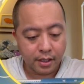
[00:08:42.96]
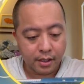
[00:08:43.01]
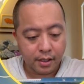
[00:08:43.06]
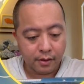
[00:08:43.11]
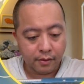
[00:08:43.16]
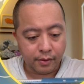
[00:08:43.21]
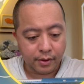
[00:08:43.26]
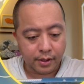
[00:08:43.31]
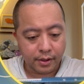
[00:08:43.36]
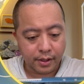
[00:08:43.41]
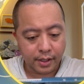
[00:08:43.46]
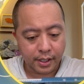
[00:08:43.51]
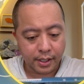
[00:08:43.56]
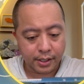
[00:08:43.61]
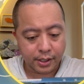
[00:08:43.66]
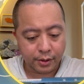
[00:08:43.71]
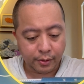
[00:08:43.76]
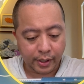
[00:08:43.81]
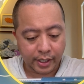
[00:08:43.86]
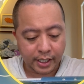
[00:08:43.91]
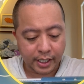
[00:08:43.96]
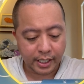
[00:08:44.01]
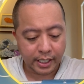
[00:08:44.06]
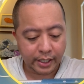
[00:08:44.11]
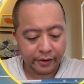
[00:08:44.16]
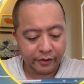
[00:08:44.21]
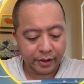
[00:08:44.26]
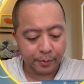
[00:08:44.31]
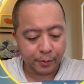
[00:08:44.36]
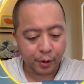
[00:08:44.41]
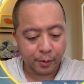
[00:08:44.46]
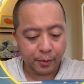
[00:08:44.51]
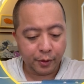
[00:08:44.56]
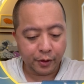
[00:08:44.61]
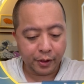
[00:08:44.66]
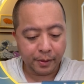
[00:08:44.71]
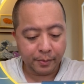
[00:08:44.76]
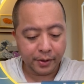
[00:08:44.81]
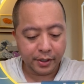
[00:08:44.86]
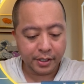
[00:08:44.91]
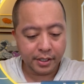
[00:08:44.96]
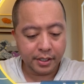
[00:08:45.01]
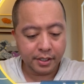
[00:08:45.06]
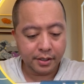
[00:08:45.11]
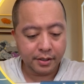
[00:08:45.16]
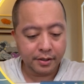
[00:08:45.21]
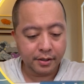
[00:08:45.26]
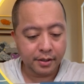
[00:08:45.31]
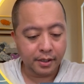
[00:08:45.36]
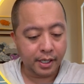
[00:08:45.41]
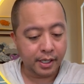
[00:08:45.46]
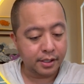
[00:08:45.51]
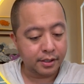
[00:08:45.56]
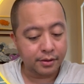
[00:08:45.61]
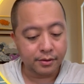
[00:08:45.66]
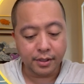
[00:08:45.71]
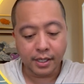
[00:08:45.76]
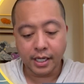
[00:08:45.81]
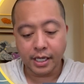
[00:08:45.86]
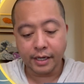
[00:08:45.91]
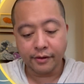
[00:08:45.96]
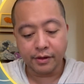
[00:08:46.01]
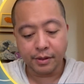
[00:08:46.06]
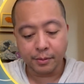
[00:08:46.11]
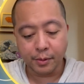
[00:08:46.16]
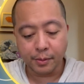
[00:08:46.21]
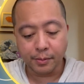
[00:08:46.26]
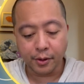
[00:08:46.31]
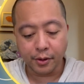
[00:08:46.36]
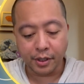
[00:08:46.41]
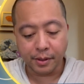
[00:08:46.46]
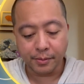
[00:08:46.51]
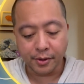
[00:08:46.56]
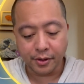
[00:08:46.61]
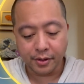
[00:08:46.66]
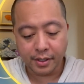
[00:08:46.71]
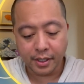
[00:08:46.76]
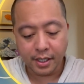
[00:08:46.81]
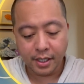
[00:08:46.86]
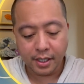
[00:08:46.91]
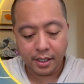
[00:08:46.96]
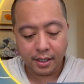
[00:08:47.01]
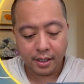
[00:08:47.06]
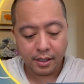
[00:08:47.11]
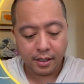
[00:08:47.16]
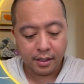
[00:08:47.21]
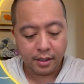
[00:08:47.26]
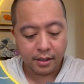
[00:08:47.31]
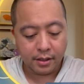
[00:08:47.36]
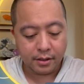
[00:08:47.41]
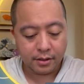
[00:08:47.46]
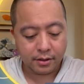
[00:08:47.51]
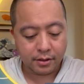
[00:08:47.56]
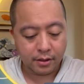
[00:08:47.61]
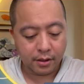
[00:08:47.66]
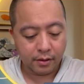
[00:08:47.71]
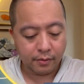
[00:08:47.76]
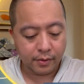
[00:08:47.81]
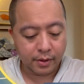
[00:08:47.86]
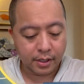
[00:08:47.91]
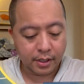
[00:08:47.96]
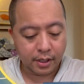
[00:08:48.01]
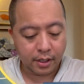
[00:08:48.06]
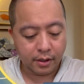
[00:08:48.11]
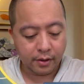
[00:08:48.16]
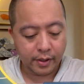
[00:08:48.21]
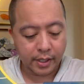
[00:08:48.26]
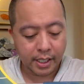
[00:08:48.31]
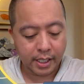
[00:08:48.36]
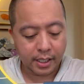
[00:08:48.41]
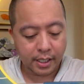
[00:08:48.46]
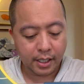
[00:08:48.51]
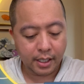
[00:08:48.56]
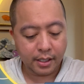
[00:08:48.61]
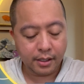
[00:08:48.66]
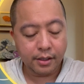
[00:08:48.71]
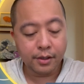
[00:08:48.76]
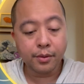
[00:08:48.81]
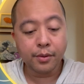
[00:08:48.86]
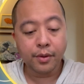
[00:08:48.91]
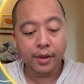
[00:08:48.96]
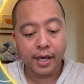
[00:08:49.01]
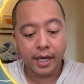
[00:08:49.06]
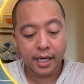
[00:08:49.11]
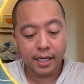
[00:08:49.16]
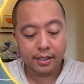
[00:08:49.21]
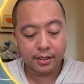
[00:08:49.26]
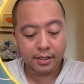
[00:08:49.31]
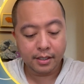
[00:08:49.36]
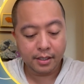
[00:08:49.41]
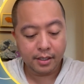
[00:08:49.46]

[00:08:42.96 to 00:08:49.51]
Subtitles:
one of these. Do I not have any more Pokemon? I do not have any more Pokemon. So we're going to go ahead and do that.